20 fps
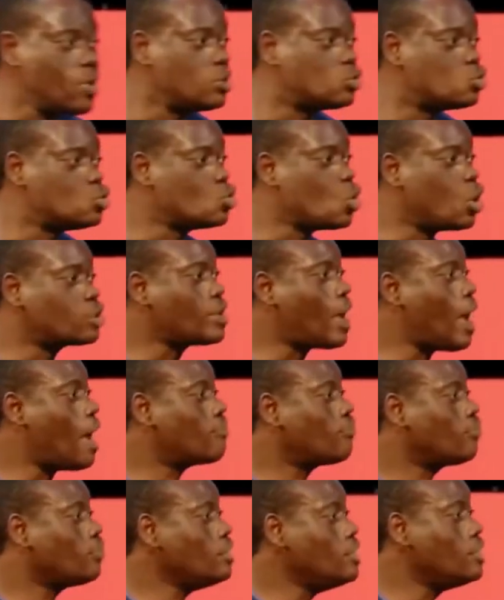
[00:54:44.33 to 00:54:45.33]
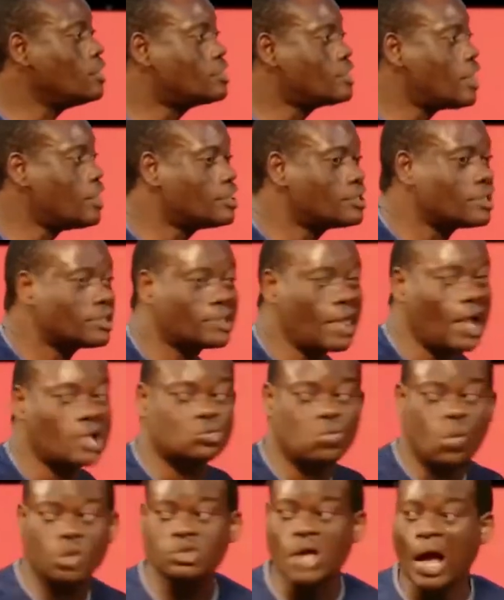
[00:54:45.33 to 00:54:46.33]
do not have intelligence,
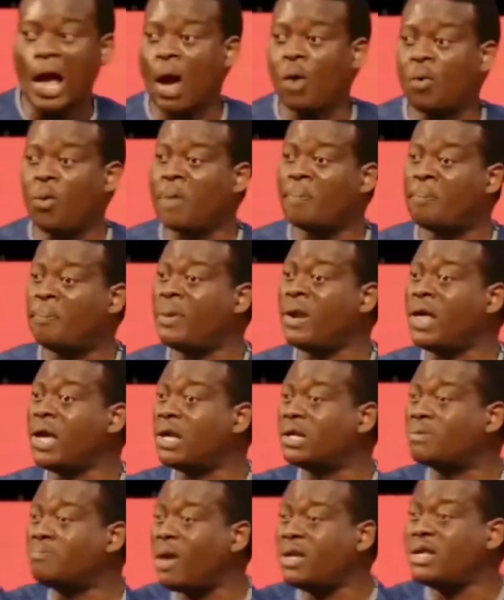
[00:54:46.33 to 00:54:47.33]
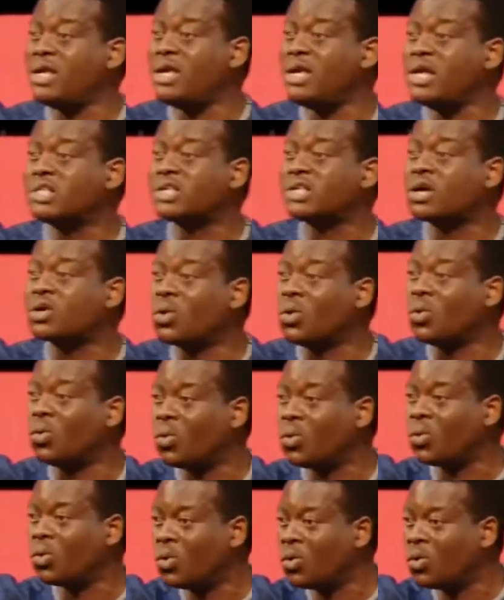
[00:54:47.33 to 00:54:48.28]
that was how we played many years ago.